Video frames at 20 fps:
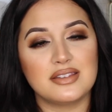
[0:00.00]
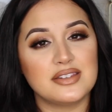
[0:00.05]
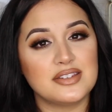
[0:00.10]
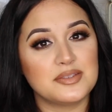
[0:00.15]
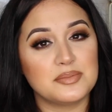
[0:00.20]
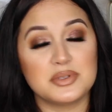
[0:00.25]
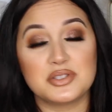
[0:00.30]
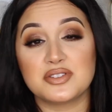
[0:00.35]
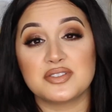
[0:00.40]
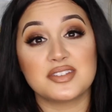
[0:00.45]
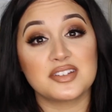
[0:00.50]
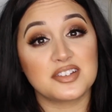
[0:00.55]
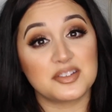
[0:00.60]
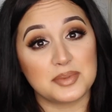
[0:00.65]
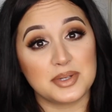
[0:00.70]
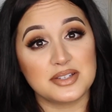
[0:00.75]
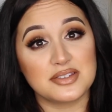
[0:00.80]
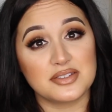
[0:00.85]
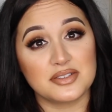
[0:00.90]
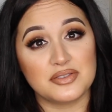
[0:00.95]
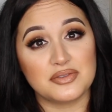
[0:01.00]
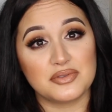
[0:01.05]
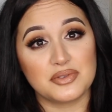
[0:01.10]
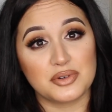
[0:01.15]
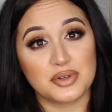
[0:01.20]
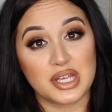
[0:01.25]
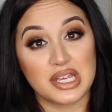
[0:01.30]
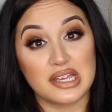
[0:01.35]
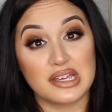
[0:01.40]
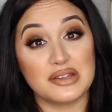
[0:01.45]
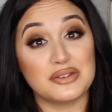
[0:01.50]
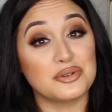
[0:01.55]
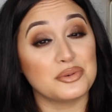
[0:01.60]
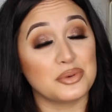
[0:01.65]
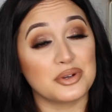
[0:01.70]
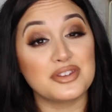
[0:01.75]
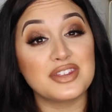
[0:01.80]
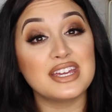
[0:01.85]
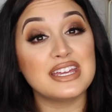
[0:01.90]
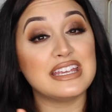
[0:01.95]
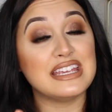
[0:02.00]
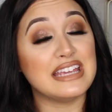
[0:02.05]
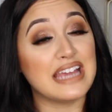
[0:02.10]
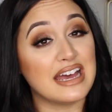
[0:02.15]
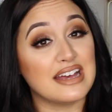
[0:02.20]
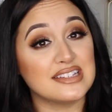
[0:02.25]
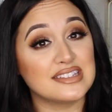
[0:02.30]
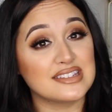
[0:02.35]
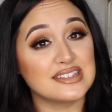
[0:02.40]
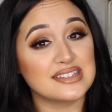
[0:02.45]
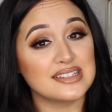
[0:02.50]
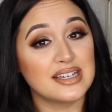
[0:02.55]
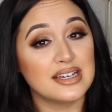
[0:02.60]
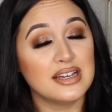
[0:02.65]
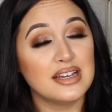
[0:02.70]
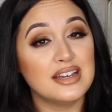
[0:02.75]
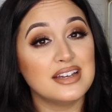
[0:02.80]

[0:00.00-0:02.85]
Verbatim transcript: this bitch is expensive okay is it worth it? Yes.